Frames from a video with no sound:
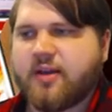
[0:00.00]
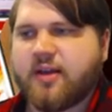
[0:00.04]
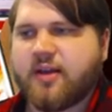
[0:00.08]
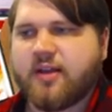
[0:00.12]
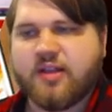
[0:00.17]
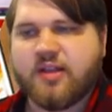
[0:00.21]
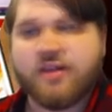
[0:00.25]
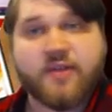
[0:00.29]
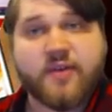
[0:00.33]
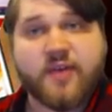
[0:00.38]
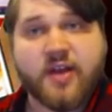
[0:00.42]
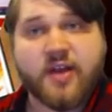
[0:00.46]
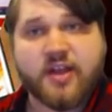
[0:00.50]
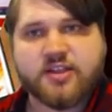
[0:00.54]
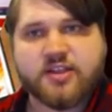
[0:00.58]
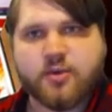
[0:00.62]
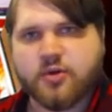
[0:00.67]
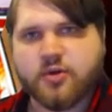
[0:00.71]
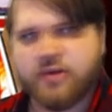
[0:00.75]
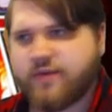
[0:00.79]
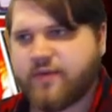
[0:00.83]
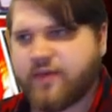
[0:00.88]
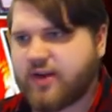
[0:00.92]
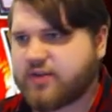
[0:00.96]
And the Phantom
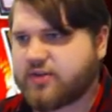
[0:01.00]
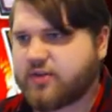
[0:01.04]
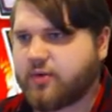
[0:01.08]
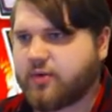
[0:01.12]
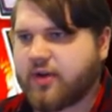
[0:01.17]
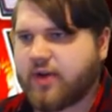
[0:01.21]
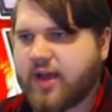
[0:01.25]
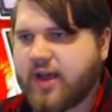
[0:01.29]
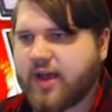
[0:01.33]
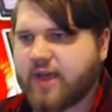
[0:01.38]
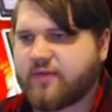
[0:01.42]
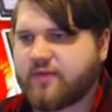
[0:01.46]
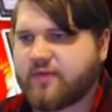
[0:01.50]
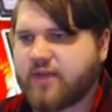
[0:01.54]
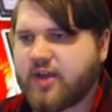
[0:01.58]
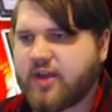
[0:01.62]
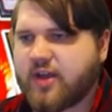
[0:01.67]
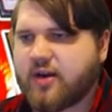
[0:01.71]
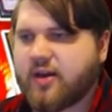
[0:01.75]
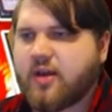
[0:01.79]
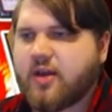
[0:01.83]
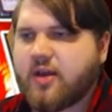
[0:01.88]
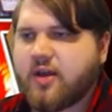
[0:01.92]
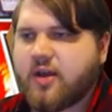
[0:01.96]
Core's effect is going to
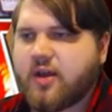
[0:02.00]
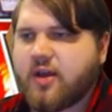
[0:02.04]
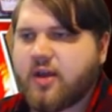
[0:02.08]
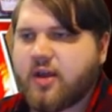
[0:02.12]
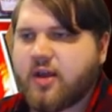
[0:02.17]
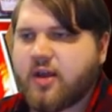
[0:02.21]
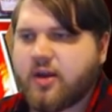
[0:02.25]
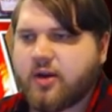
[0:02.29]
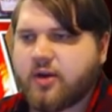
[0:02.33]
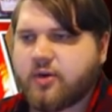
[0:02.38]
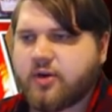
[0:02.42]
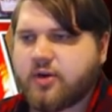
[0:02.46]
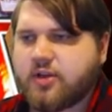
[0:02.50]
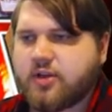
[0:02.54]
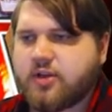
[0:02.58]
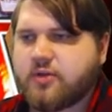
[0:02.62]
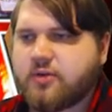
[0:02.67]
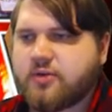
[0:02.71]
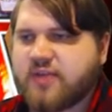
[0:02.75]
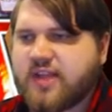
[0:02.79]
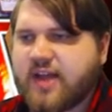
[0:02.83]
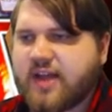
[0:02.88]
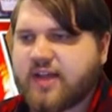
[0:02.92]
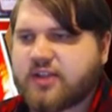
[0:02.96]
activate, and you're going to
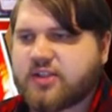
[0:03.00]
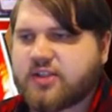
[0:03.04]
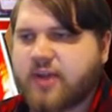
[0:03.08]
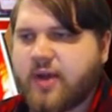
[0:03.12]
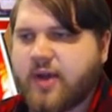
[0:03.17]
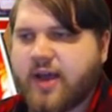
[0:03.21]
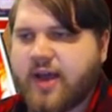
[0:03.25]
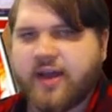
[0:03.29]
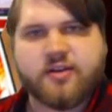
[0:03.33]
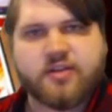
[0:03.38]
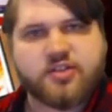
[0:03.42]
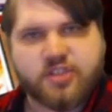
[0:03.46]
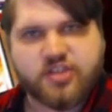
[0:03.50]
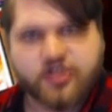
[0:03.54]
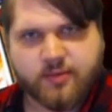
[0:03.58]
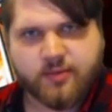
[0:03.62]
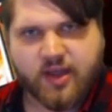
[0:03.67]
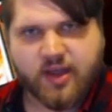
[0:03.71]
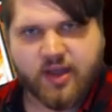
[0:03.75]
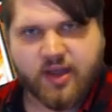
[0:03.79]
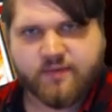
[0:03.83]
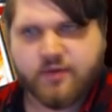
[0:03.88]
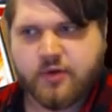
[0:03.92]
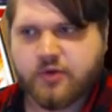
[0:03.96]
use that to add
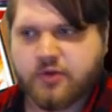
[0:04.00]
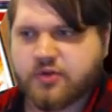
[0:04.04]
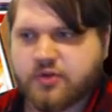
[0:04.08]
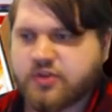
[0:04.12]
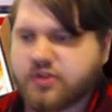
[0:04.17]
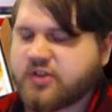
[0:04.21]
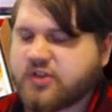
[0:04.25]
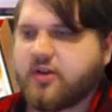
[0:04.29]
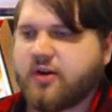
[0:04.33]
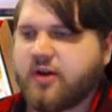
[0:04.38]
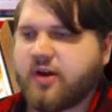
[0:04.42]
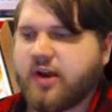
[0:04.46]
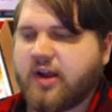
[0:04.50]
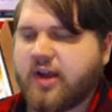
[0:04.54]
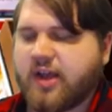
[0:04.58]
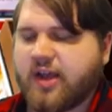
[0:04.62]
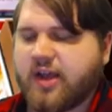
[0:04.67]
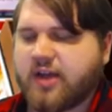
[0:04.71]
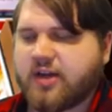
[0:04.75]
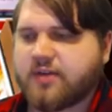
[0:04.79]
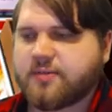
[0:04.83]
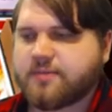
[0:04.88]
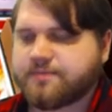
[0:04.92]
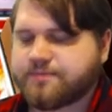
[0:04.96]
Gem-Knight Fusion to your
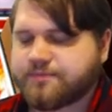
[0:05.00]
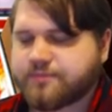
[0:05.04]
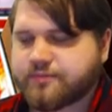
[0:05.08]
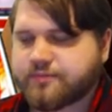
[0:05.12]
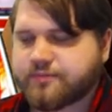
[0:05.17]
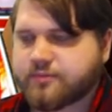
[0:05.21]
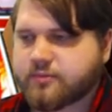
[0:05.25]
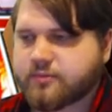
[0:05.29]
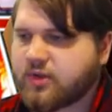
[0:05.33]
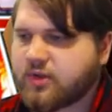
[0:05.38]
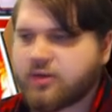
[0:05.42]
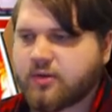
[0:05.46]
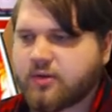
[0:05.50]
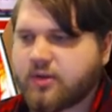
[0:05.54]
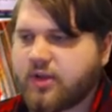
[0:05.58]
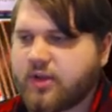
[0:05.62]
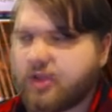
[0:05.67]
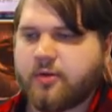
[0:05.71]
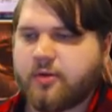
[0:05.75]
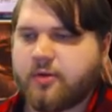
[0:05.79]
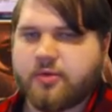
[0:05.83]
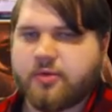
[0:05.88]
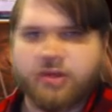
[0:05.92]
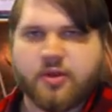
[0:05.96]
hand you
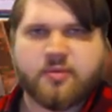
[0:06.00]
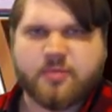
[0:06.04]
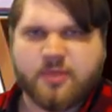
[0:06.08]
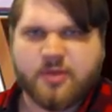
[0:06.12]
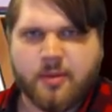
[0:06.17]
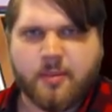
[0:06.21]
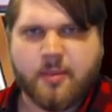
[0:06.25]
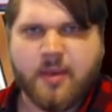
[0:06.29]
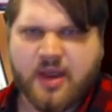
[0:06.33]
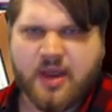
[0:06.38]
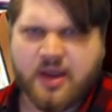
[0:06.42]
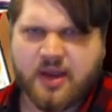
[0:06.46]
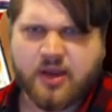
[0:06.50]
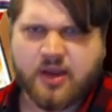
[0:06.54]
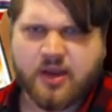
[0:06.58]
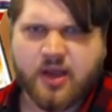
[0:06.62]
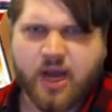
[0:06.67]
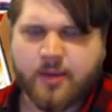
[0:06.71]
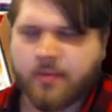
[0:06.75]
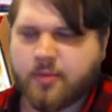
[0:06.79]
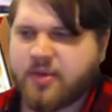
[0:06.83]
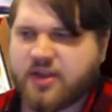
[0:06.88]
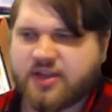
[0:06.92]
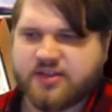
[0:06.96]
know, the, the main
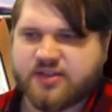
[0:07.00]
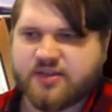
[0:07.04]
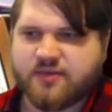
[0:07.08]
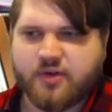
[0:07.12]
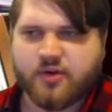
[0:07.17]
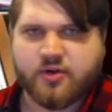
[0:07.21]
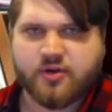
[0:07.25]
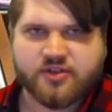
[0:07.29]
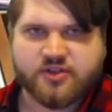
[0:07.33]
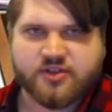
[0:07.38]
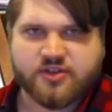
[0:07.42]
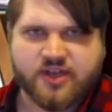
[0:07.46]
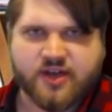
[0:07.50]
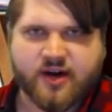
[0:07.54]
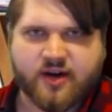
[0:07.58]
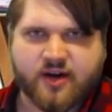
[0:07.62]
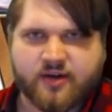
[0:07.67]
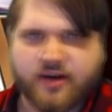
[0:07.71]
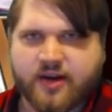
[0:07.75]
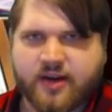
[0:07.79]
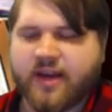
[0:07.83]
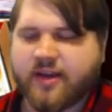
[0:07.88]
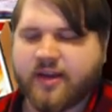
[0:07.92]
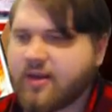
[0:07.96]
combo piece of your entire
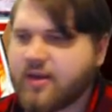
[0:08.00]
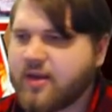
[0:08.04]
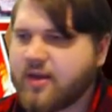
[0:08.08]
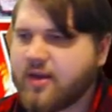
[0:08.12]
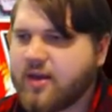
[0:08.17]
deck.